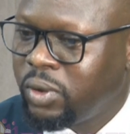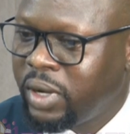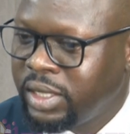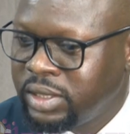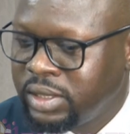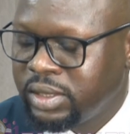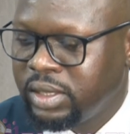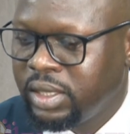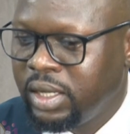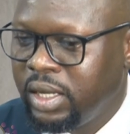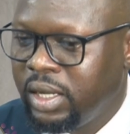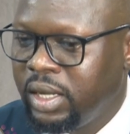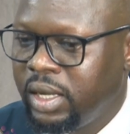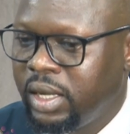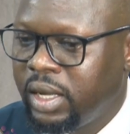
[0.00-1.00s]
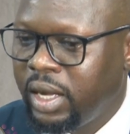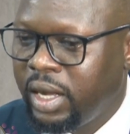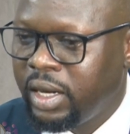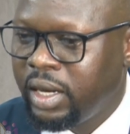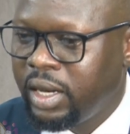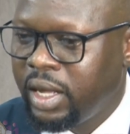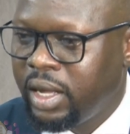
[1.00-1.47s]
to us.
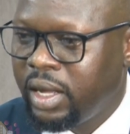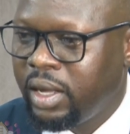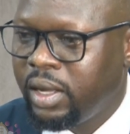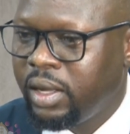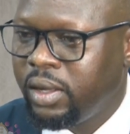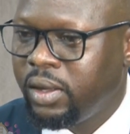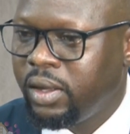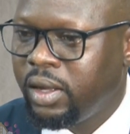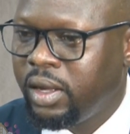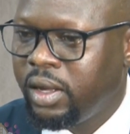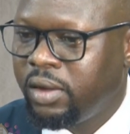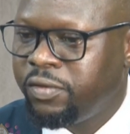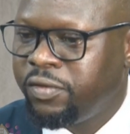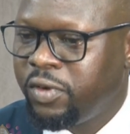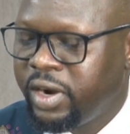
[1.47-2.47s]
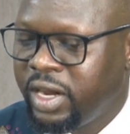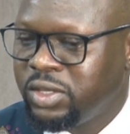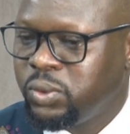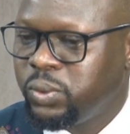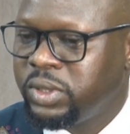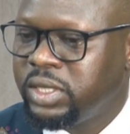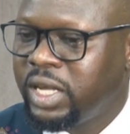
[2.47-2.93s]
And for
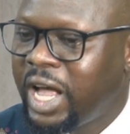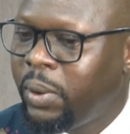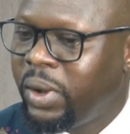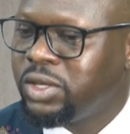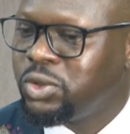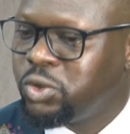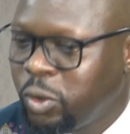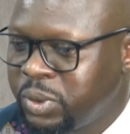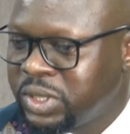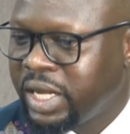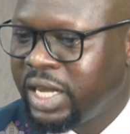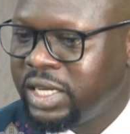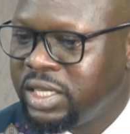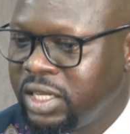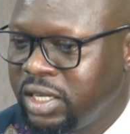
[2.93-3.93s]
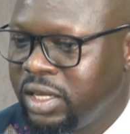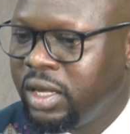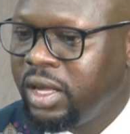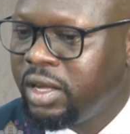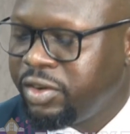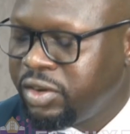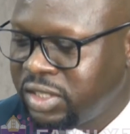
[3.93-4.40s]
us, we say ours stops at
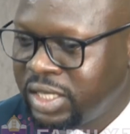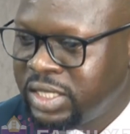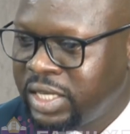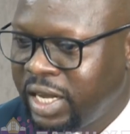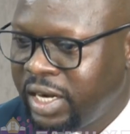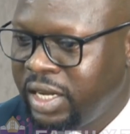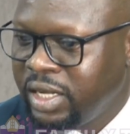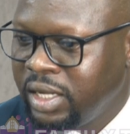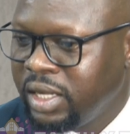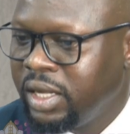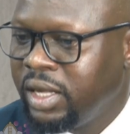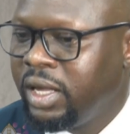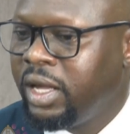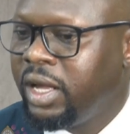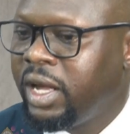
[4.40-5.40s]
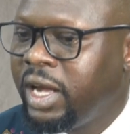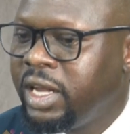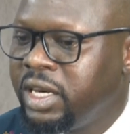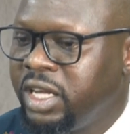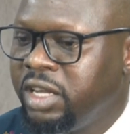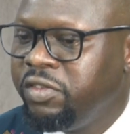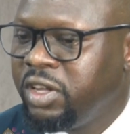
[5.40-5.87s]
registering
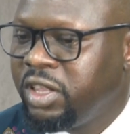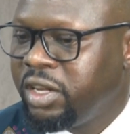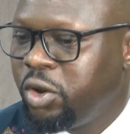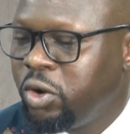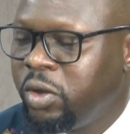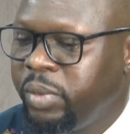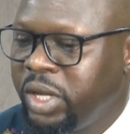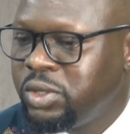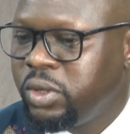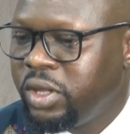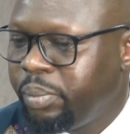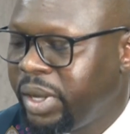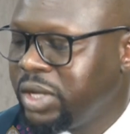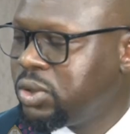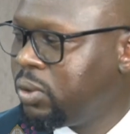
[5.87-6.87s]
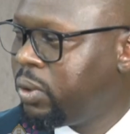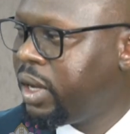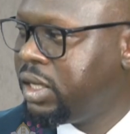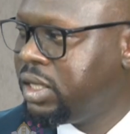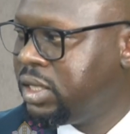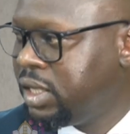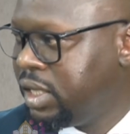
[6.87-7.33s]
and giving the documents to the person who
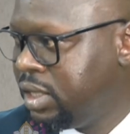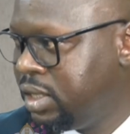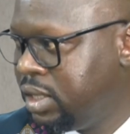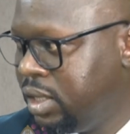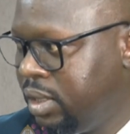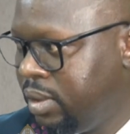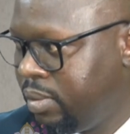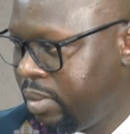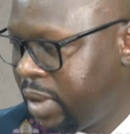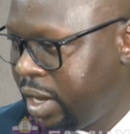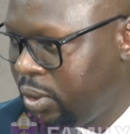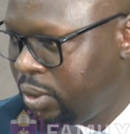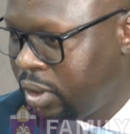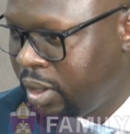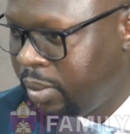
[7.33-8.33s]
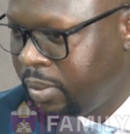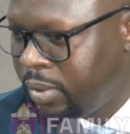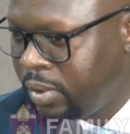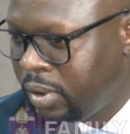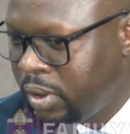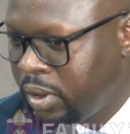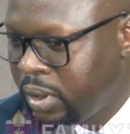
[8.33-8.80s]
are listed by law
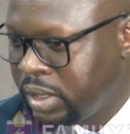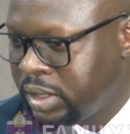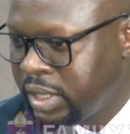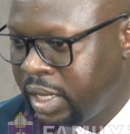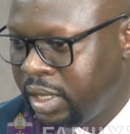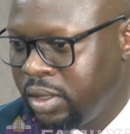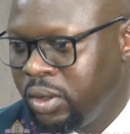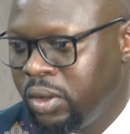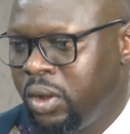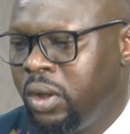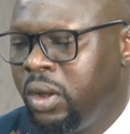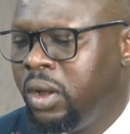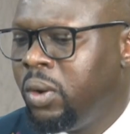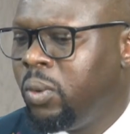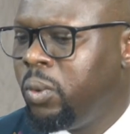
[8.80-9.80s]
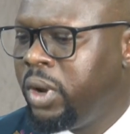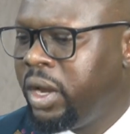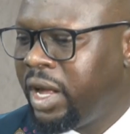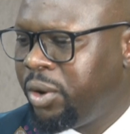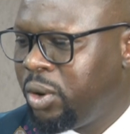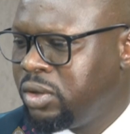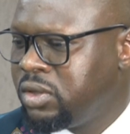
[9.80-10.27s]
on our side. We
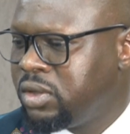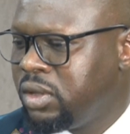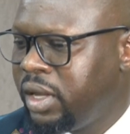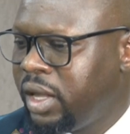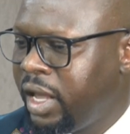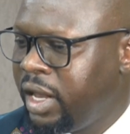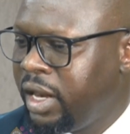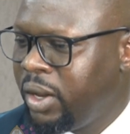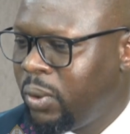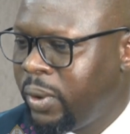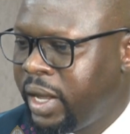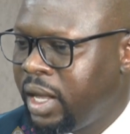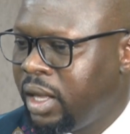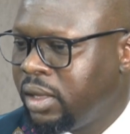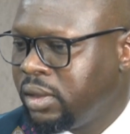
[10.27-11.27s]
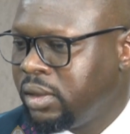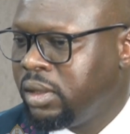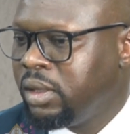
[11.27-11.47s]
are not anywhere